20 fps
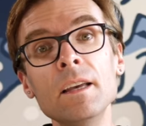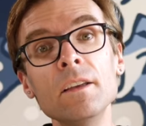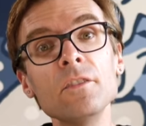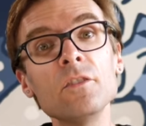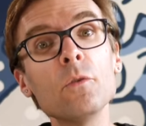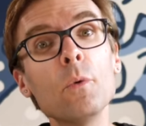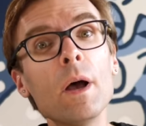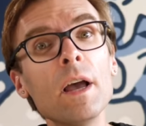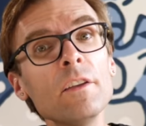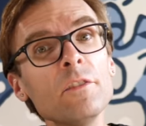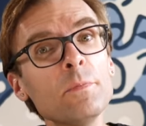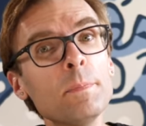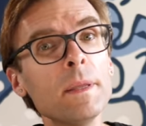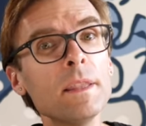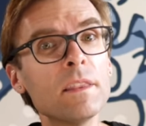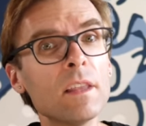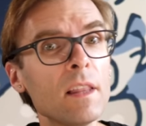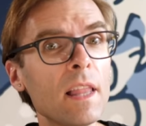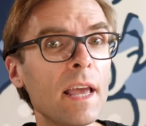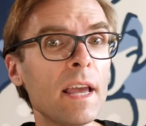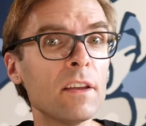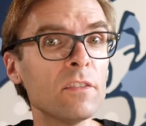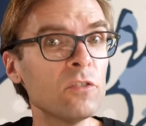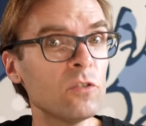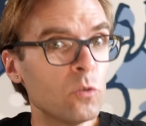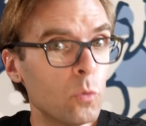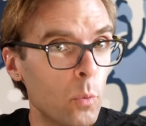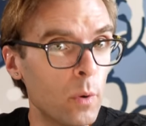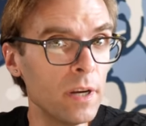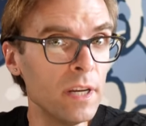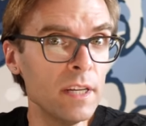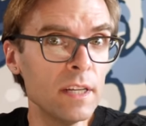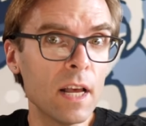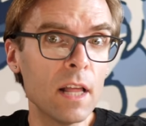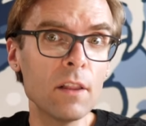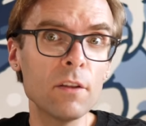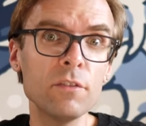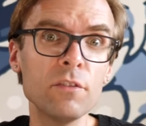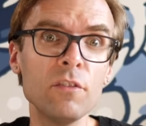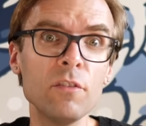So I spent the last
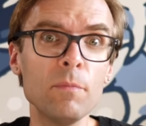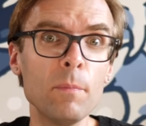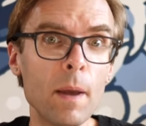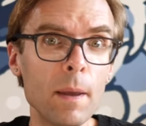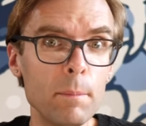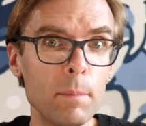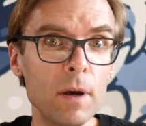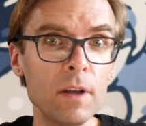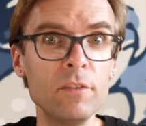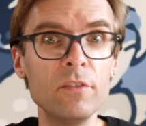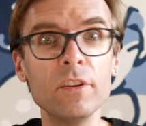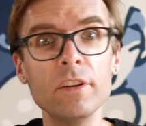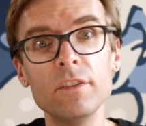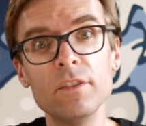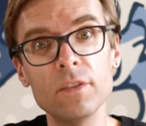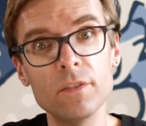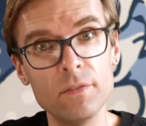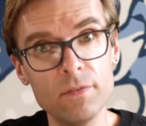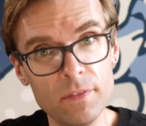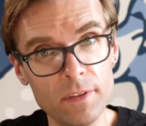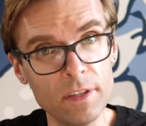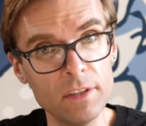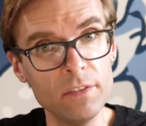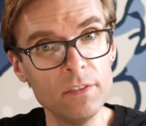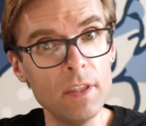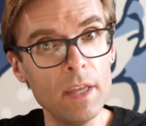$20 of my budget to fix